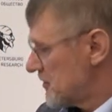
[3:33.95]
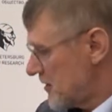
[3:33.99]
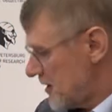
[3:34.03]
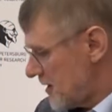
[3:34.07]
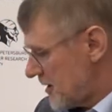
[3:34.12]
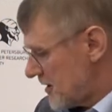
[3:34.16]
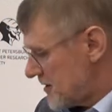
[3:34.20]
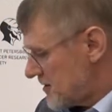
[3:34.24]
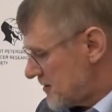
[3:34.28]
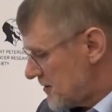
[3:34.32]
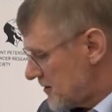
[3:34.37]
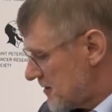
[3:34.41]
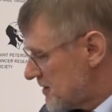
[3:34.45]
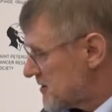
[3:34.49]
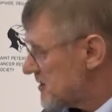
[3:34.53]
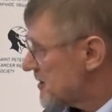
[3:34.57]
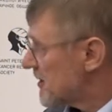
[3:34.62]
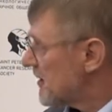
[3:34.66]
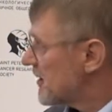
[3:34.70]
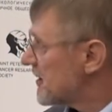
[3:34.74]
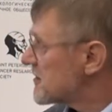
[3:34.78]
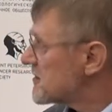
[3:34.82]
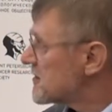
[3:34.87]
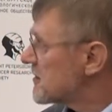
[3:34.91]
nice
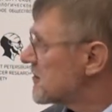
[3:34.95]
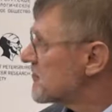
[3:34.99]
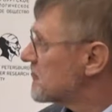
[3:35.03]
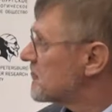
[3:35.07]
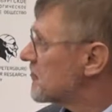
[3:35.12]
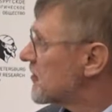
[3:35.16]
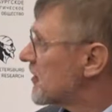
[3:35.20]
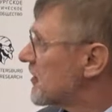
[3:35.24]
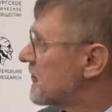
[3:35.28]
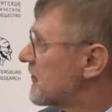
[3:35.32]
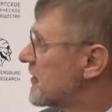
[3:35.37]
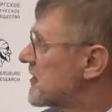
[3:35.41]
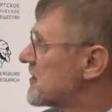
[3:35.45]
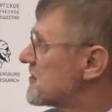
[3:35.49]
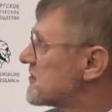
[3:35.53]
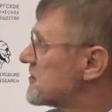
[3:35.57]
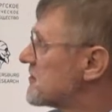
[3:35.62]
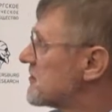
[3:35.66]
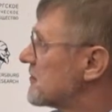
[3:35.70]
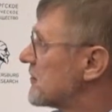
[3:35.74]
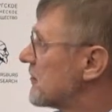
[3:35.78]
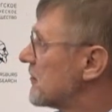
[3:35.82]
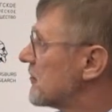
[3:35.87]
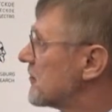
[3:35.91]
results in
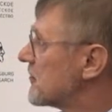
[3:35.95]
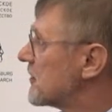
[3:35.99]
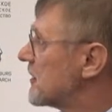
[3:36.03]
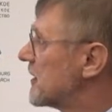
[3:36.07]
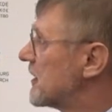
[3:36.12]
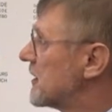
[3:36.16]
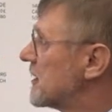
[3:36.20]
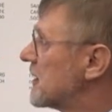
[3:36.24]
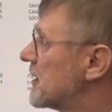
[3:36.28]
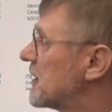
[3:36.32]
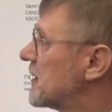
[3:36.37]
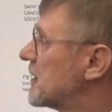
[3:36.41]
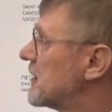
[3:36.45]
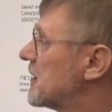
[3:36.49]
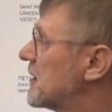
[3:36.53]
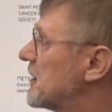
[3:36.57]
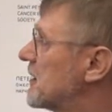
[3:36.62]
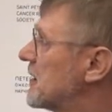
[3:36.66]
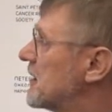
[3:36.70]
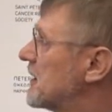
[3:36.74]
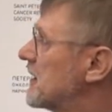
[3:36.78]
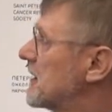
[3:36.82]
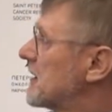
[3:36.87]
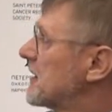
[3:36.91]
prevention already
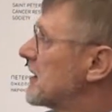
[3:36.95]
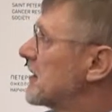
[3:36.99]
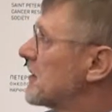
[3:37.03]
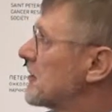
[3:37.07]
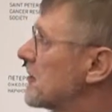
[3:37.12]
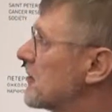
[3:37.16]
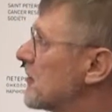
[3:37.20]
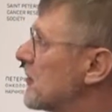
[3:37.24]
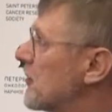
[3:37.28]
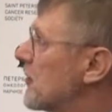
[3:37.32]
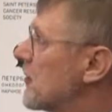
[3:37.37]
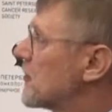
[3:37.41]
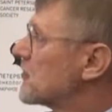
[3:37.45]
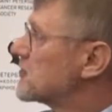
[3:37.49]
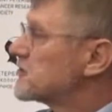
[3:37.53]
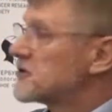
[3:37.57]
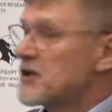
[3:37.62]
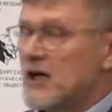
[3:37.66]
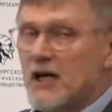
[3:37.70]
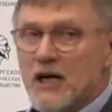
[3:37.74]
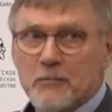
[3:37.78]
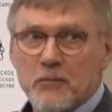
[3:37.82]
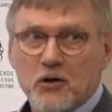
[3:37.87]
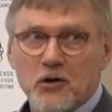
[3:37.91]
long
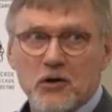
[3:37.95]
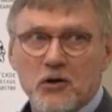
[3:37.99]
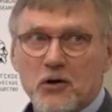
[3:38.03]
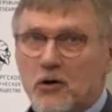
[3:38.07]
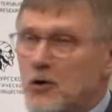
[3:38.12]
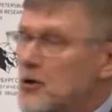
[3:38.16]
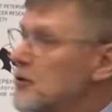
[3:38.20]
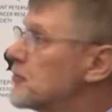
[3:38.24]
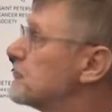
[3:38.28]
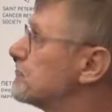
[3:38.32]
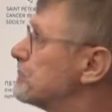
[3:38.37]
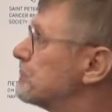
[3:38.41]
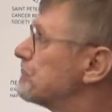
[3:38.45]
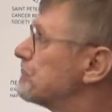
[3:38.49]
time ago.